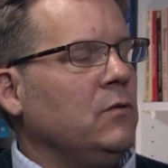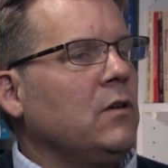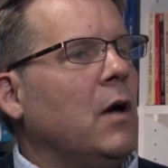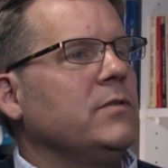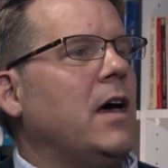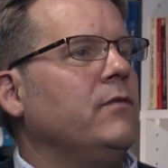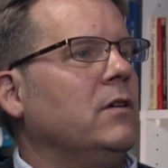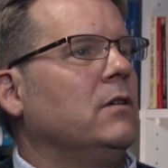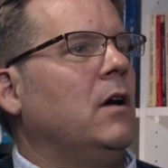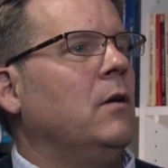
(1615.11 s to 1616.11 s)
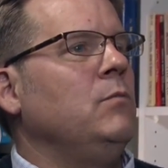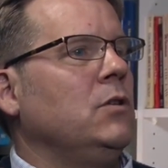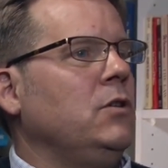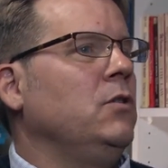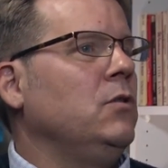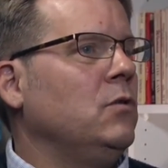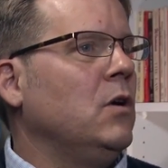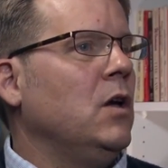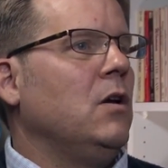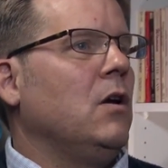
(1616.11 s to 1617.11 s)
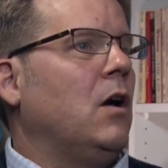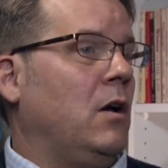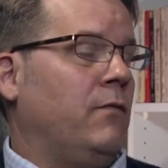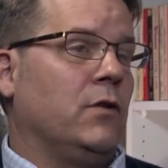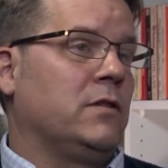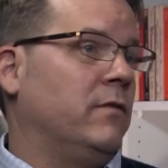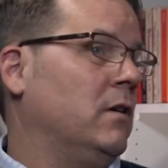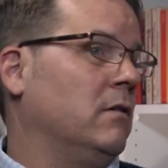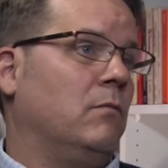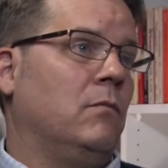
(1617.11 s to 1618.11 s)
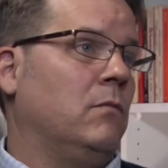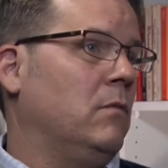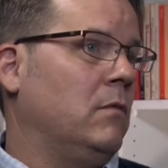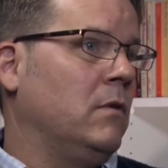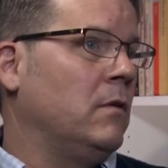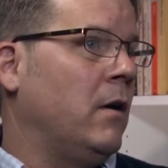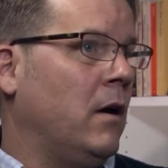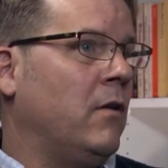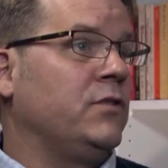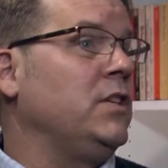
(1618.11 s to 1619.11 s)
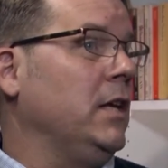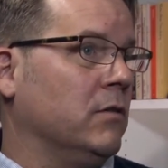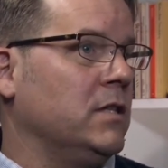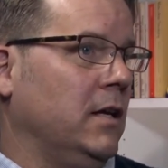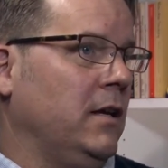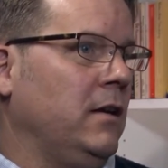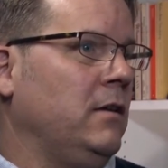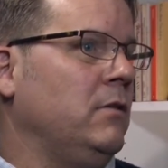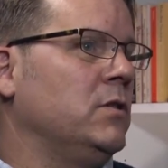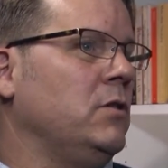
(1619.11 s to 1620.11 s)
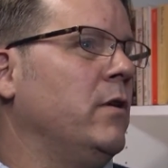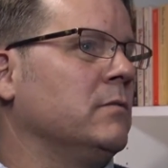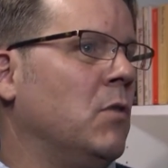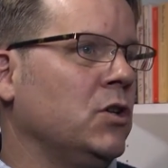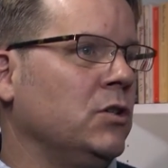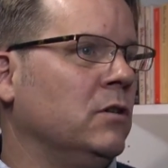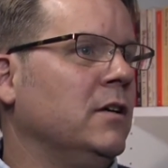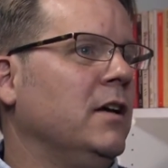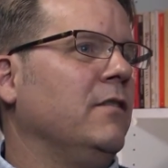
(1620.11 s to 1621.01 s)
comes out of a milieu, first of all, of secrecy. He was a U.S. Marshal.